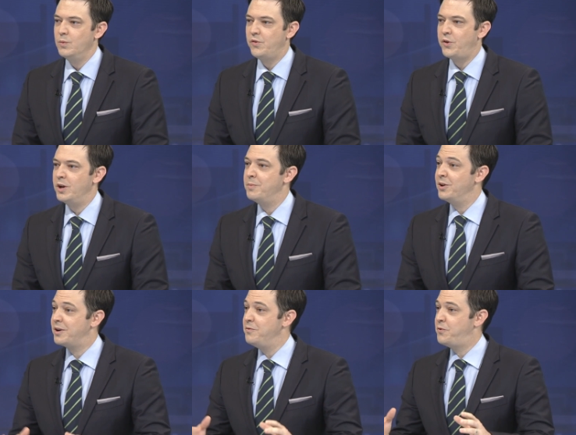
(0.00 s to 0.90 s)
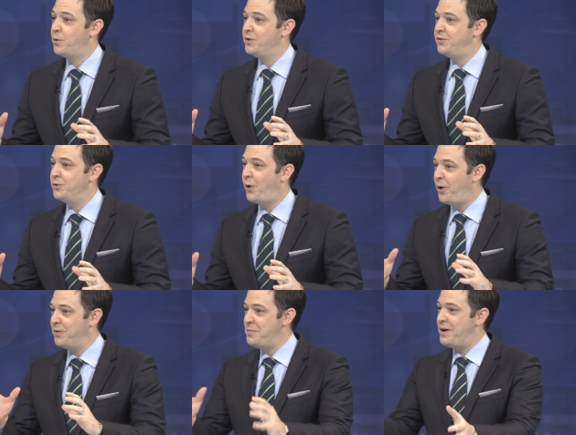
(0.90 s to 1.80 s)
We'll certainly be looking forward to
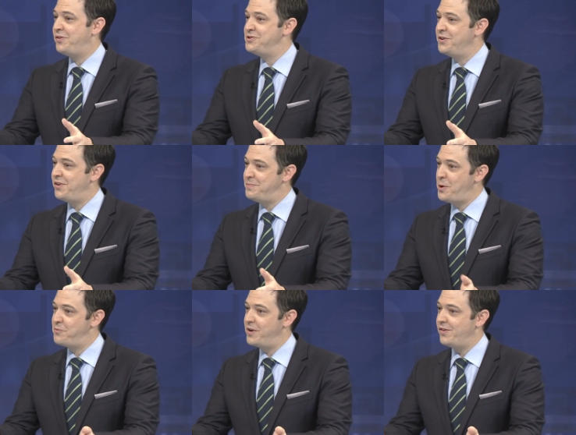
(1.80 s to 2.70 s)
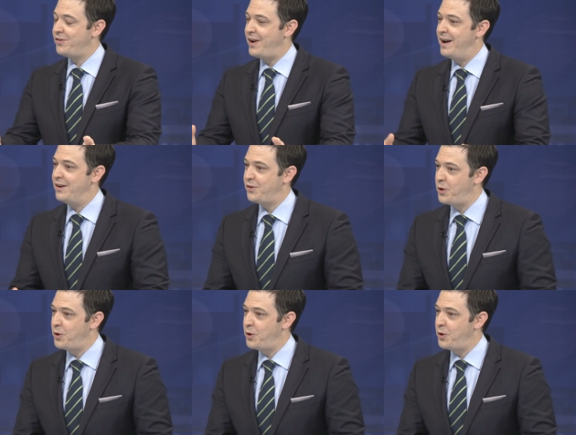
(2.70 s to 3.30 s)
all of the messages that Pope Francis has